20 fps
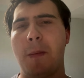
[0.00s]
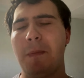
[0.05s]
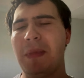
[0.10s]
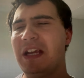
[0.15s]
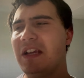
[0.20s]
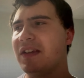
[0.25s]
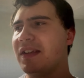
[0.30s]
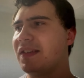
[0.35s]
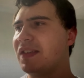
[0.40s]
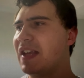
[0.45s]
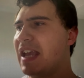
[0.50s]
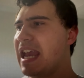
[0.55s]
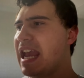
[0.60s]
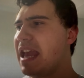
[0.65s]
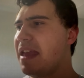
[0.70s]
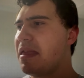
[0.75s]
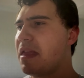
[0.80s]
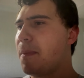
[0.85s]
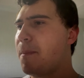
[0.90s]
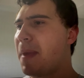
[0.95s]
Because
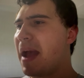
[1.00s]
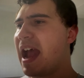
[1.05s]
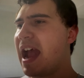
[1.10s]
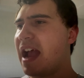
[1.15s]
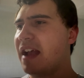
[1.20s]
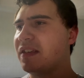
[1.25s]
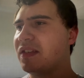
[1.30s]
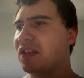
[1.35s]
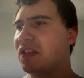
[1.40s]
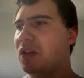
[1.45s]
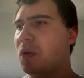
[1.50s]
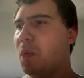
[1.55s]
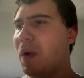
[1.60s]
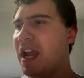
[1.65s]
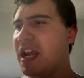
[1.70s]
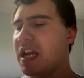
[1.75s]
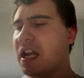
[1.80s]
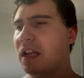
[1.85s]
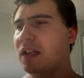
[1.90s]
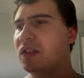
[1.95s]
in the past, the
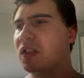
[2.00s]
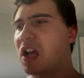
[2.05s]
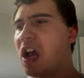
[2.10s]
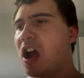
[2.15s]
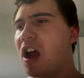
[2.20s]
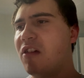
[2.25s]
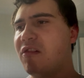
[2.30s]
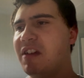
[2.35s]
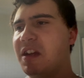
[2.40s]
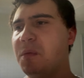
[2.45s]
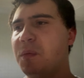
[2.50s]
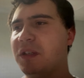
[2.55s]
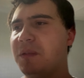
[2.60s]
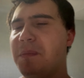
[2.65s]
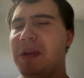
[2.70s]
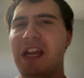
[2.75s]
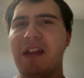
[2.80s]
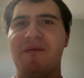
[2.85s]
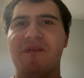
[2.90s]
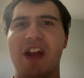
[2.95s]
way Artari was
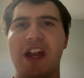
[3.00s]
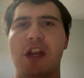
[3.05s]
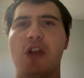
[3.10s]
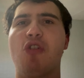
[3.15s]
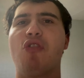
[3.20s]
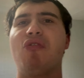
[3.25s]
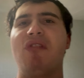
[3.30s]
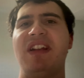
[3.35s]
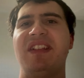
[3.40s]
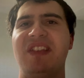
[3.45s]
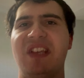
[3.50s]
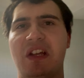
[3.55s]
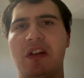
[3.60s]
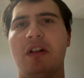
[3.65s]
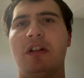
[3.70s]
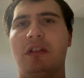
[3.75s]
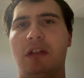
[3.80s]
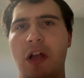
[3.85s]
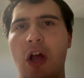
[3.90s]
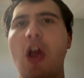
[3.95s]
being very
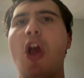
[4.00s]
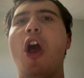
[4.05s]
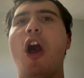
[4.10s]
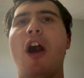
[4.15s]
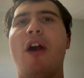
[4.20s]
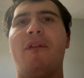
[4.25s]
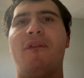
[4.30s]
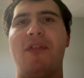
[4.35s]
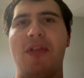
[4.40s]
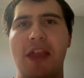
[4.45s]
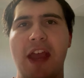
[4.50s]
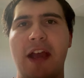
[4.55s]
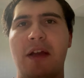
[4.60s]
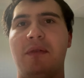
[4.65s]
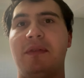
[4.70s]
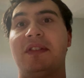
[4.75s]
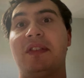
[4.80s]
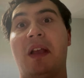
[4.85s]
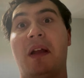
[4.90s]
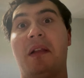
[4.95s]
critical of
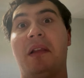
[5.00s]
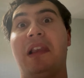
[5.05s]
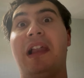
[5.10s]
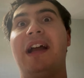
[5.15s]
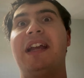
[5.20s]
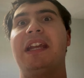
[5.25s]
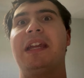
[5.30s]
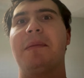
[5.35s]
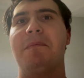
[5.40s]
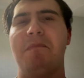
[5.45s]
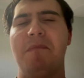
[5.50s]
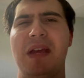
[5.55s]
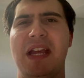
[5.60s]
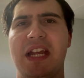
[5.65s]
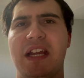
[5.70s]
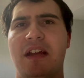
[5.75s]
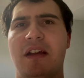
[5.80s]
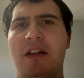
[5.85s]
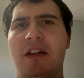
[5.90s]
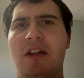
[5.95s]
those like
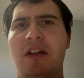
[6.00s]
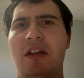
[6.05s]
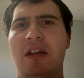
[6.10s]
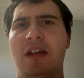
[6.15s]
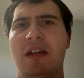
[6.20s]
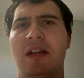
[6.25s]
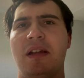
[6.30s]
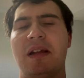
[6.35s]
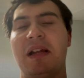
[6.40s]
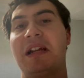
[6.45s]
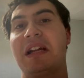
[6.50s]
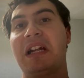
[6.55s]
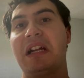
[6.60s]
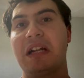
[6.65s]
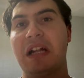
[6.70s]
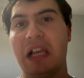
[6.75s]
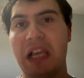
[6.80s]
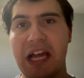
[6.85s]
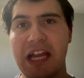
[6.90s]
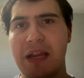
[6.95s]
me,
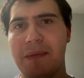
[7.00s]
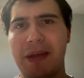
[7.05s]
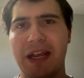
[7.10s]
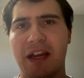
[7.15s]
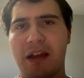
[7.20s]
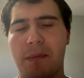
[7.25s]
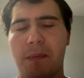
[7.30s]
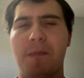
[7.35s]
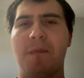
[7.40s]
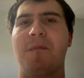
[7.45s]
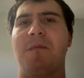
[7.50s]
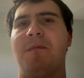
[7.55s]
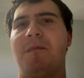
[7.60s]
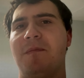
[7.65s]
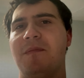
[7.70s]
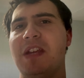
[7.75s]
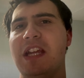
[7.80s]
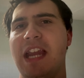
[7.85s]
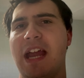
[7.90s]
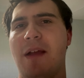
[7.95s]
claiming,
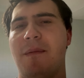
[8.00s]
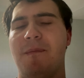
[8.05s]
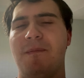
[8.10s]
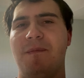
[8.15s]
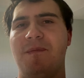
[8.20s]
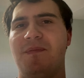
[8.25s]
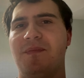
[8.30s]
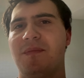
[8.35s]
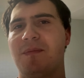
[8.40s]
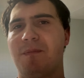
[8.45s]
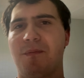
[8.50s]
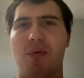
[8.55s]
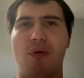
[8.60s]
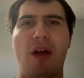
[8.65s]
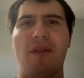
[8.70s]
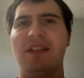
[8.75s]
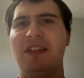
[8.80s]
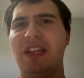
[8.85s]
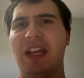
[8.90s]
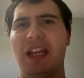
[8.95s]
you know,
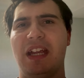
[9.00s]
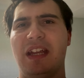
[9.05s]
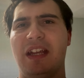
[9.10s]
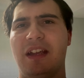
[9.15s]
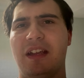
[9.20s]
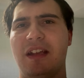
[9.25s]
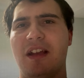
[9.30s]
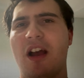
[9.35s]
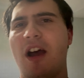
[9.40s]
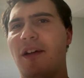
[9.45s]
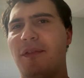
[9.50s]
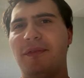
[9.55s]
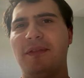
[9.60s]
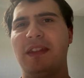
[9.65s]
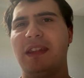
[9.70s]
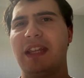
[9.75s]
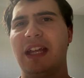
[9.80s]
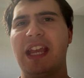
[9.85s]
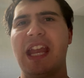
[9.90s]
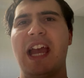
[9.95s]
profiting off
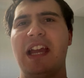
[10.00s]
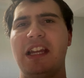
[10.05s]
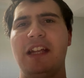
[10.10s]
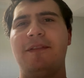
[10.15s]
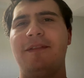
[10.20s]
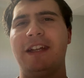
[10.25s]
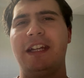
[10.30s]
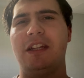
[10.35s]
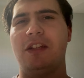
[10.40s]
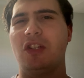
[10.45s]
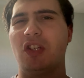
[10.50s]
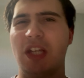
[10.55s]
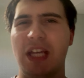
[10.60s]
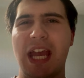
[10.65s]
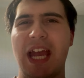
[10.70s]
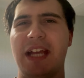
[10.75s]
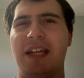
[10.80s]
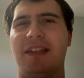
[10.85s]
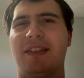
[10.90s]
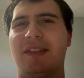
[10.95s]
the Kenny Veach
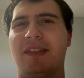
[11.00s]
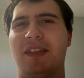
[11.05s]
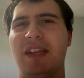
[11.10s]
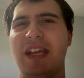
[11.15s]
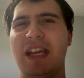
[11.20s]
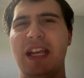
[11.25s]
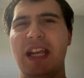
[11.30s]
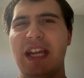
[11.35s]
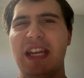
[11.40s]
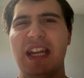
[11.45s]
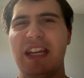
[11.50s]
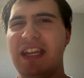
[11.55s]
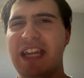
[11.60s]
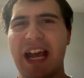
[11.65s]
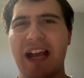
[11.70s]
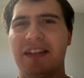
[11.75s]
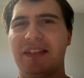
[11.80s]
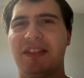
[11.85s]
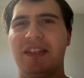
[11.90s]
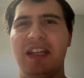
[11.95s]
case in a
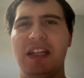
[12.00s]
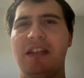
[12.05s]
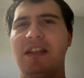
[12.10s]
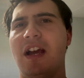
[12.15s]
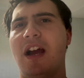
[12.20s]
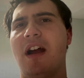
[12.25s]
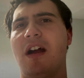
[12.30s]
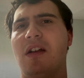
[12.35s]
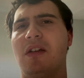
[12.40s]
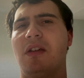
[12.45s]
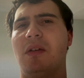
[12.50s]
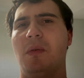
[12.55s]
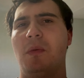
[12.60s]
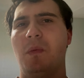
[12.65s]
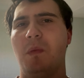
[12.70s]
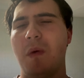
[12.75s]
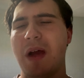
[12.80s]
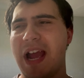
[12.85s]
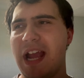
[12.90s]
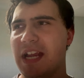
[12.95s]
nasty, dark
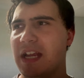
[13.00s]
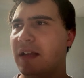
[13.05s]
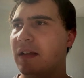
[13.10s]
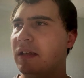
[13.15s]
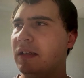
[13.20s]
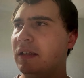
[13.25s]
way.